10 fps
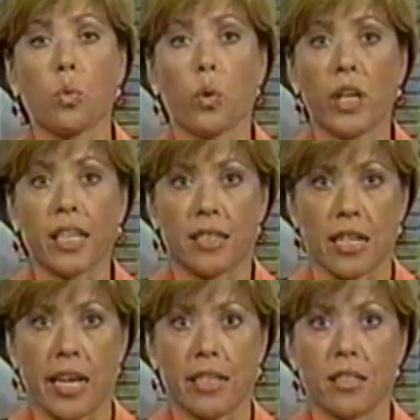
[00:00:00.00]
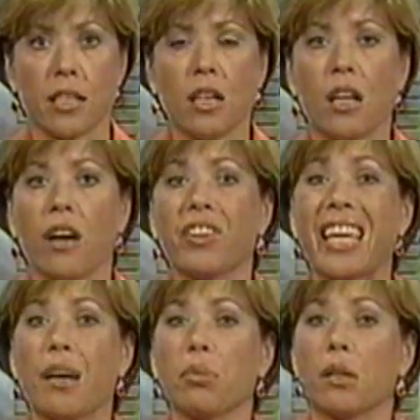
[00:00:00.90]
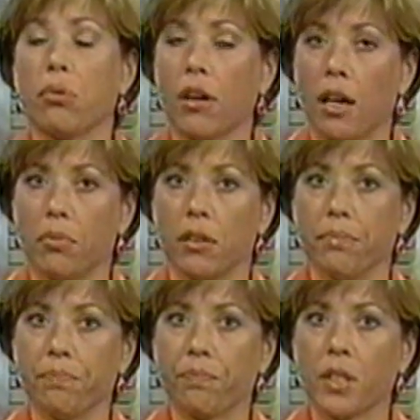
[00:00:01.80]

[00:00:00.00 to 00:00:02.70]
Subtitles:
warning signs of a gambling problem.